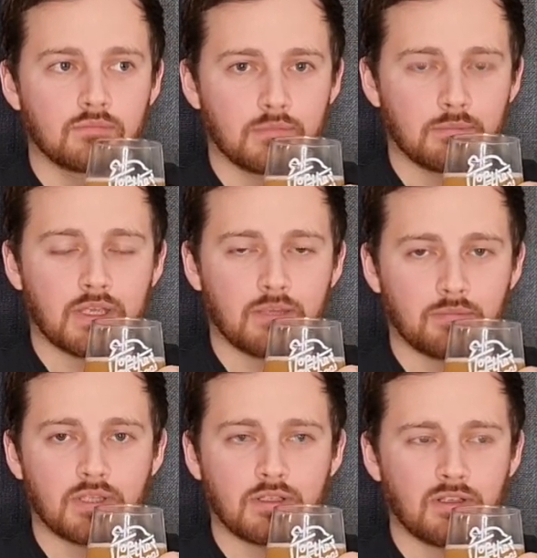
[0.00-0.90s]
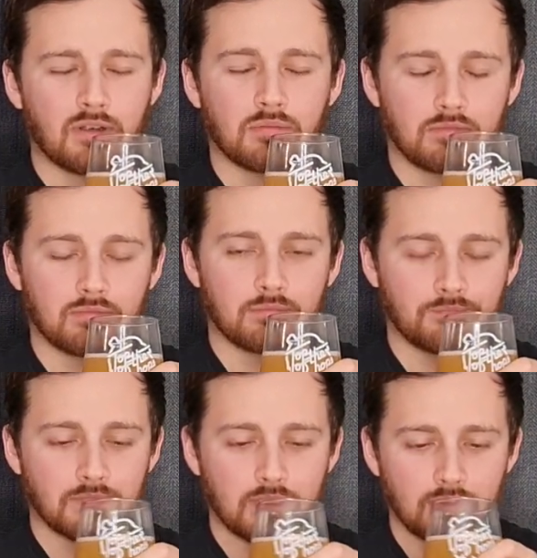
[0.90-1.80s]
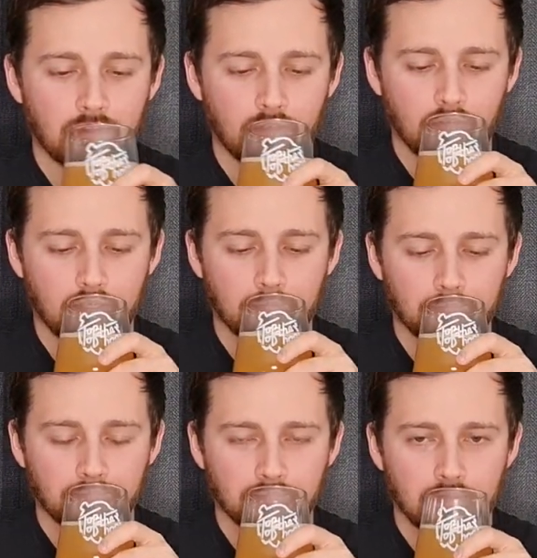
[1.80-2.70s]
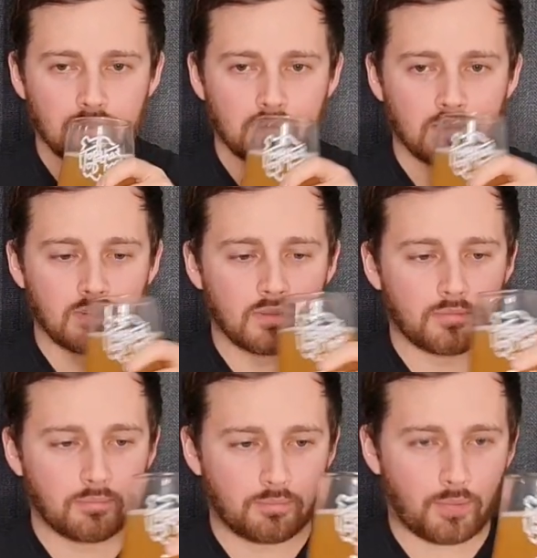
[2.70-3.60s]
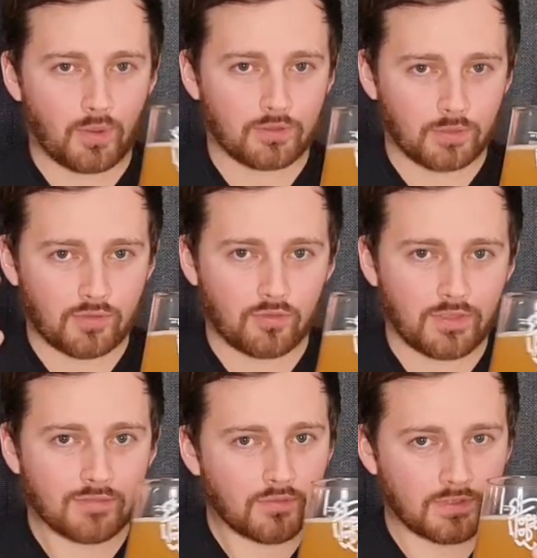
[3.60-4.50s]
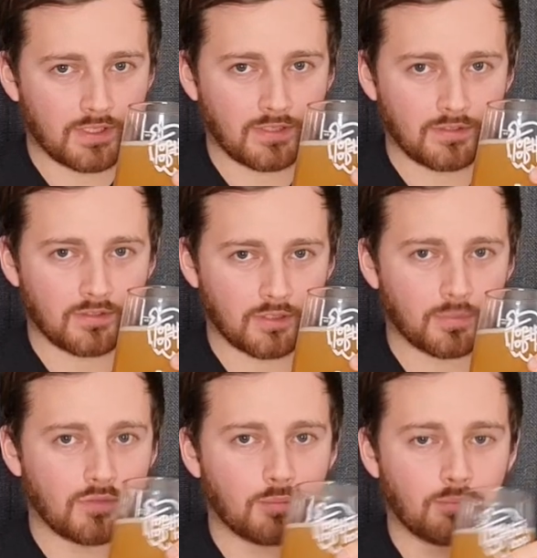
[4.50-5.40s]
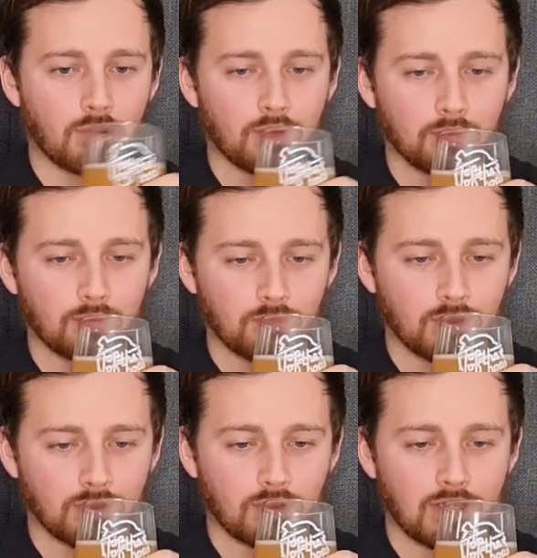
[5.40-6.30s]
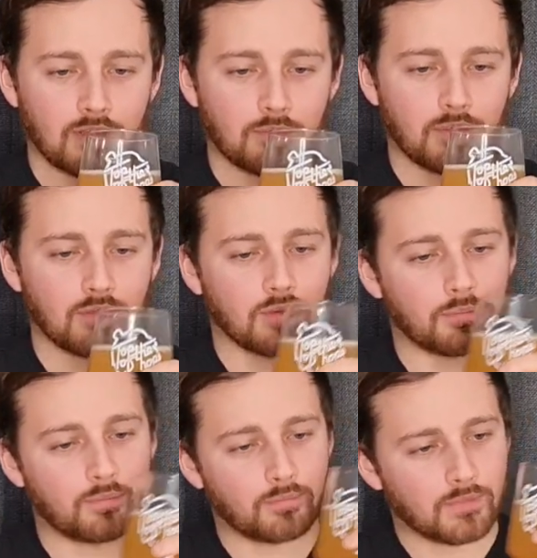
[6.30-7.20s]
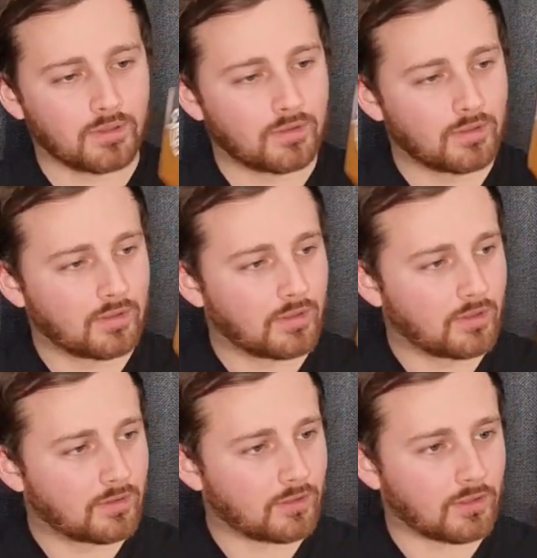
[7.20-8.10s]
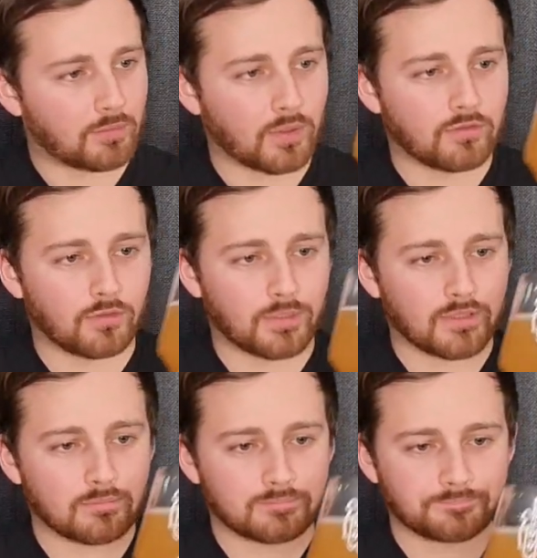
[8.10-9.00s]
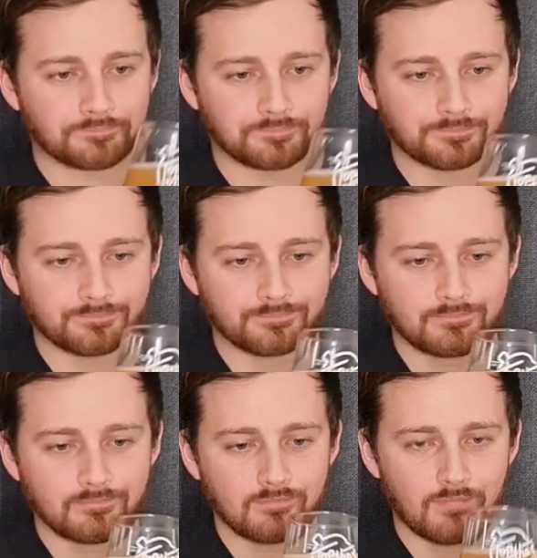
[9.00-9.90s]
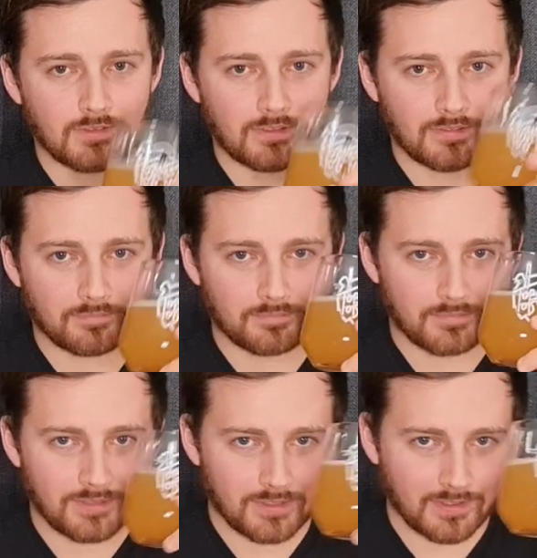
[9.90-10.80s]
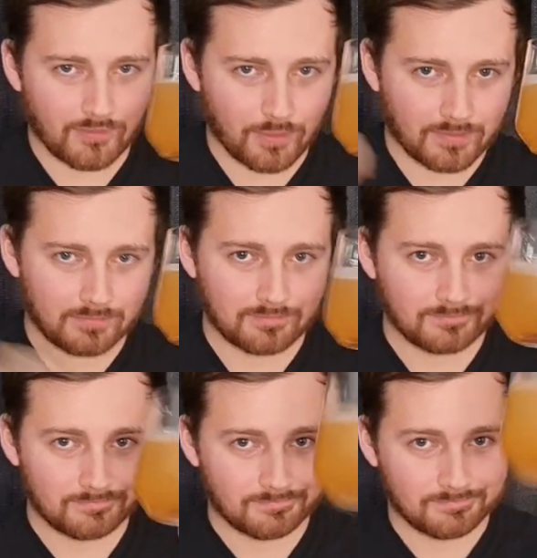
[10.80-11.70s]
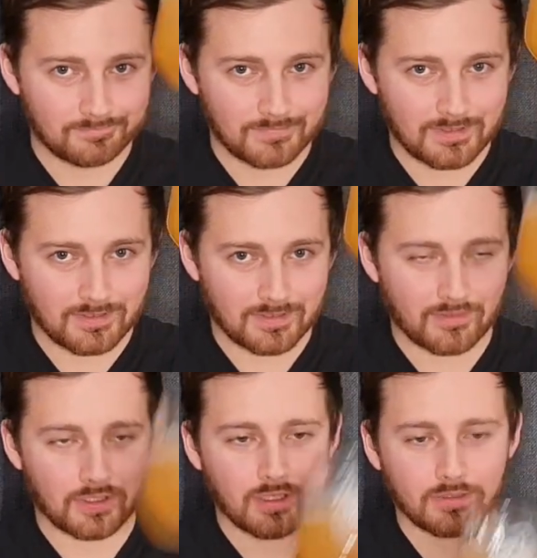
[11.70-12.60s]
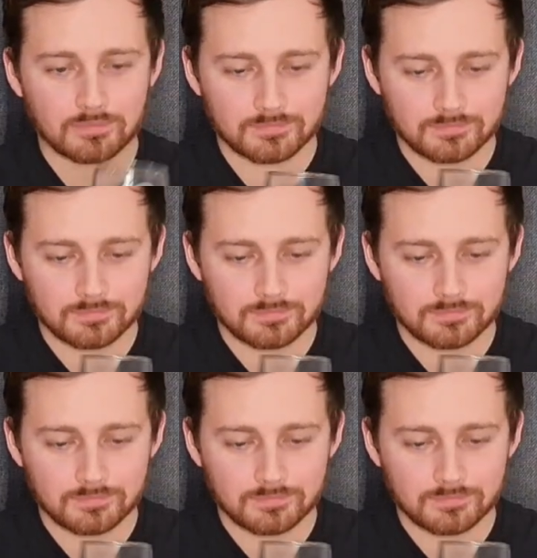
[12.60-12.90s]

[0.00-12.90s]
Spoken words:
I'm getting plenty, you know, it's all right. But I do have a feeling that the taste is going to be the solid point for me. All right, cheers everyone. Let's give it a go.